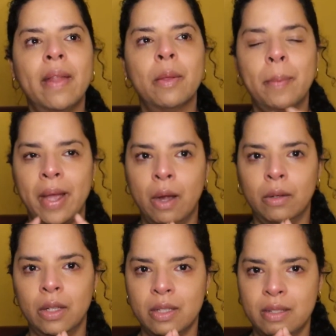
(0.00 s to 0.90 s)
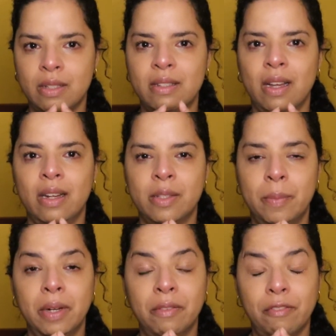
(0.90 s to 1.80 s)
the powerlessness that has
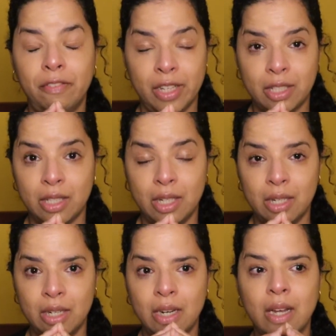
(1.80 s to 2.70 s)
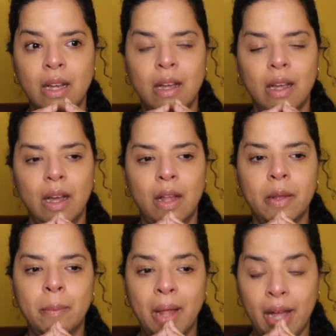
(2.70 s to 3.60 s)
been inflicted on
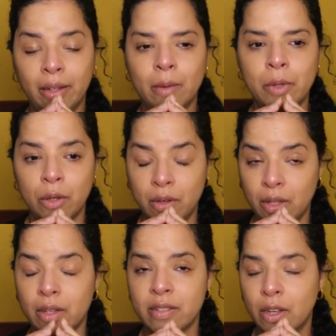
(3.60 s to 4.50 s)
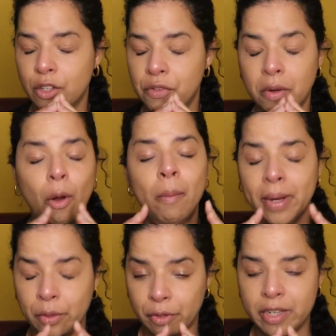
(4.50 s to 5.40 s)
the black community in this country, all
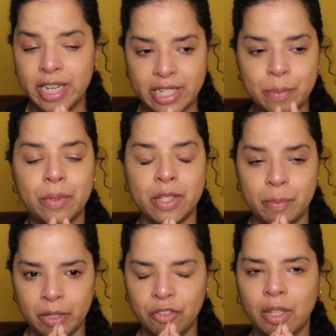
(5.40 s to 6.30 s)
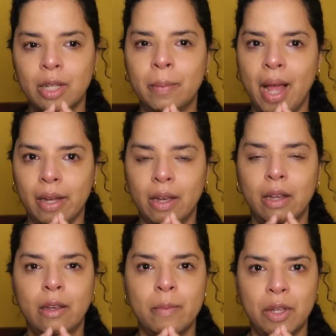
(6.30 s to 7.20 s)
minorities, but especially the
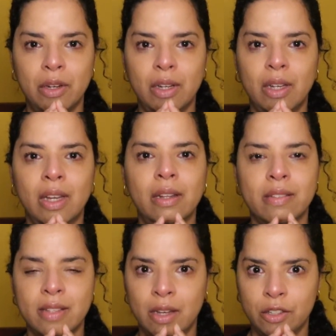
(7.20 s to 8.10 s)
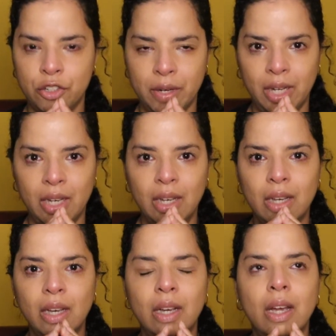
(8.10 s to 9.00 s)
black community in this country.
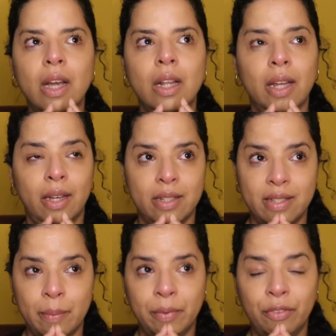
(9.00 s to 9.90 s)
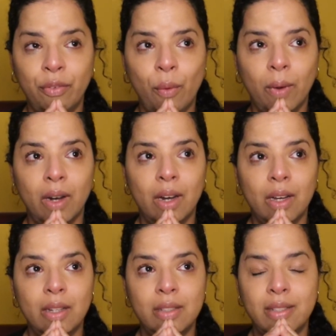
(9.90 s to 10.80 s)
Like I said before,
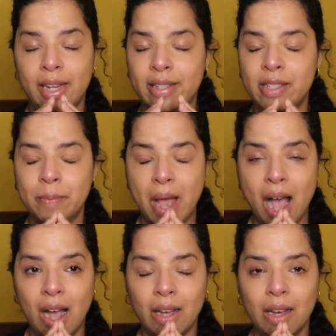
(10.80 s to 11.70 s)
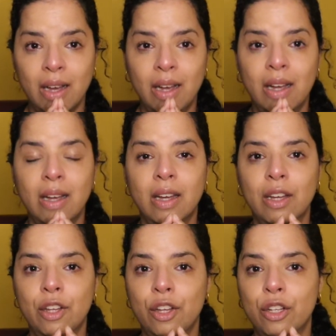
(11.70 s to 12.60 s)
dates back
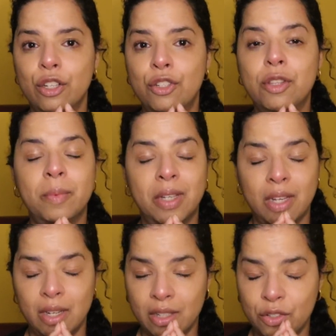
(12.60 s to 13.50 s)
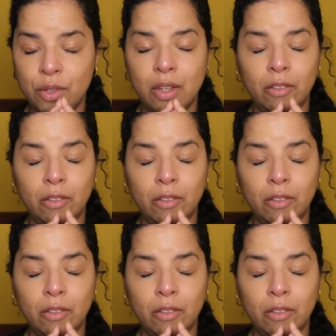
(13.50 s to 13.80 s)
to the beginnings, to the